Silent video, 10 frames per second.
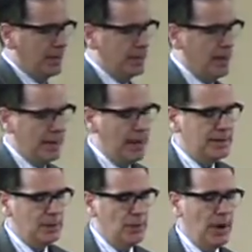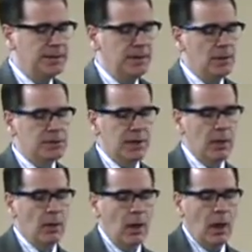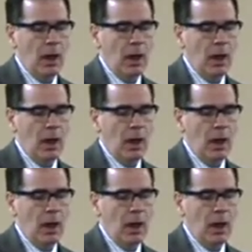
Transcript: I felt like 18 or 19 years ago,